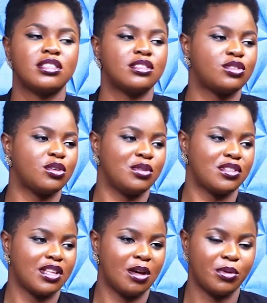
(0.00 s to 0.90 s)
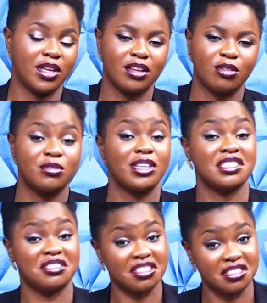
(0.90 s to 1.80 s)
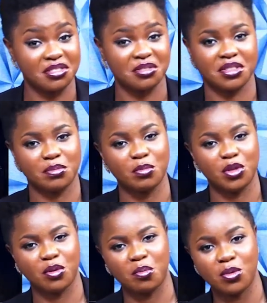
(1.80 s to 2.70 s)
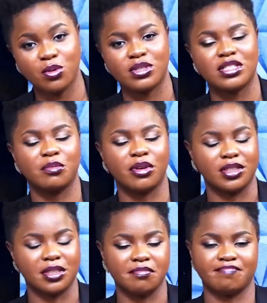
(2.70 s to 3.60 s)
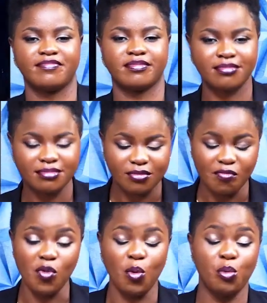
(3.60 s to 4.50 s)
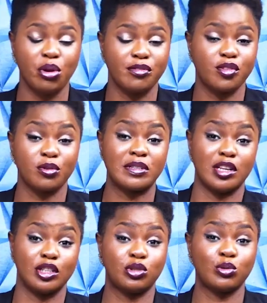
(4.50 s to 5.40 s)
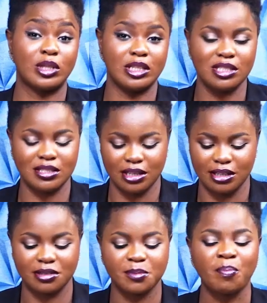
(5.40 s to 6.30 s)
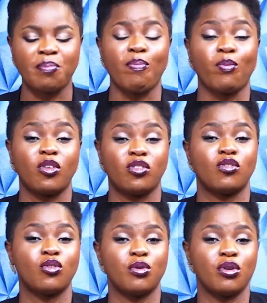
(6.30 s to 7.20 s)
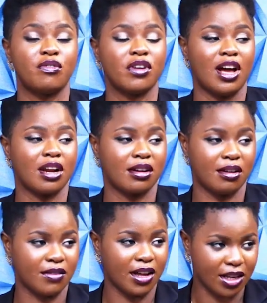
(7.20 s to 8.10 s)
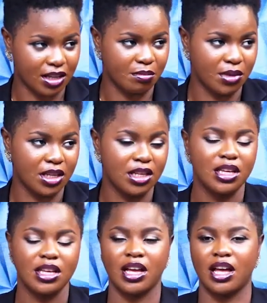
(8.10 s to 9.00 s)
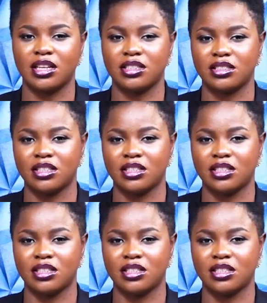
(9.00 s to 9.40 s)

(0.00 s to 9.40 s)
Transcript: stories that we, or do I say trending stories, maybe not most, but one of the stories that shook the internet is the story of Achraf Hakimi and